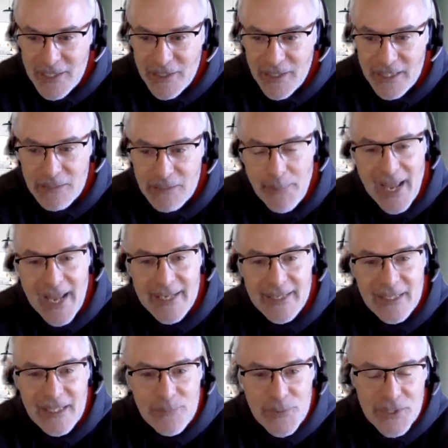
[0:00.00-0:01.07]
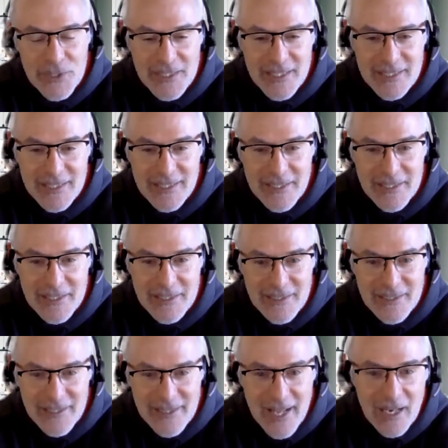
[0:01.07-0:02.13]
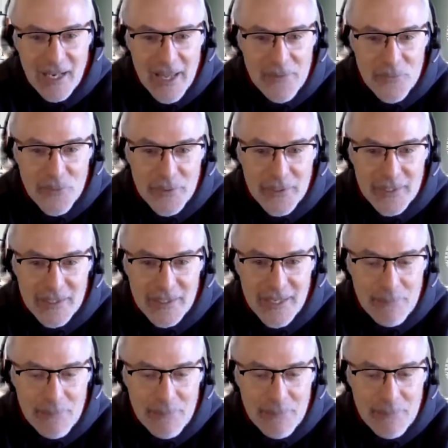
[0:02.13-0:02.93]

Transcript: expand the community to that level and